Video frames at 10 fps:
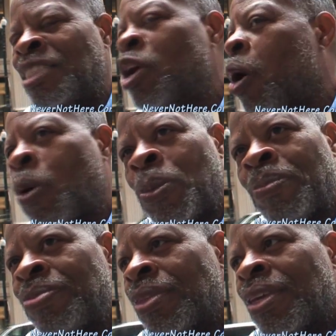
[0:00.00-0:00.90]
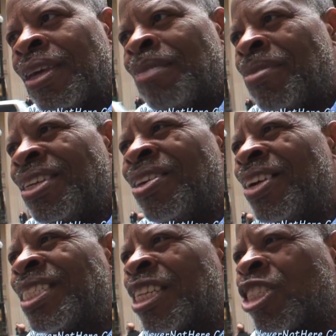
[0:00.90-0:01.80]
No. You know,
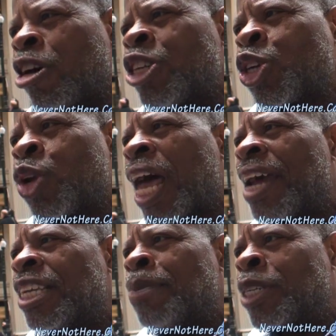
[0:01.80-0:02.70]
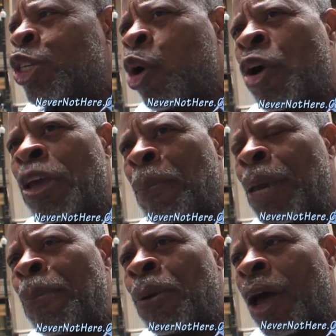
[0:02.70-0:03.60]
it's a social lie that the majority of
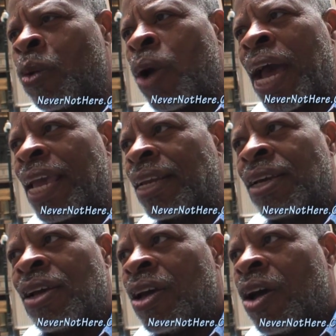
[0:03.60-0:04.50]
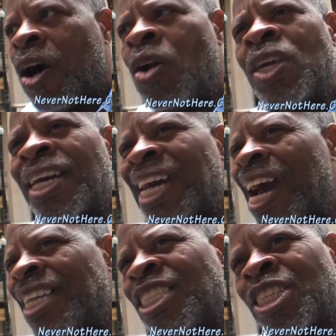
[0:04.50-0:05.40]
people are right. Only a
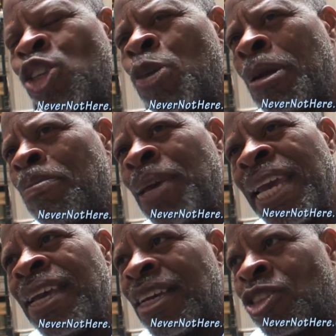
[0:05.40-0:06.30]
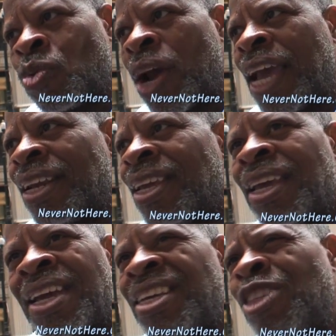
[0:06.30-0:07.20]
conscious human being is right,
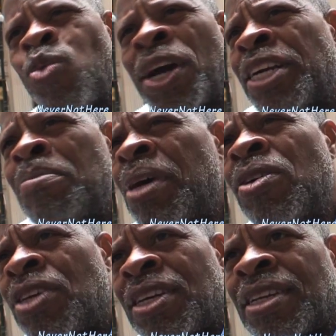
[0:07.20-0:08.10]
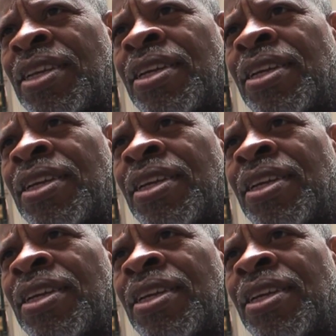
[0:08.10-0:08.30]
and he's one in a million.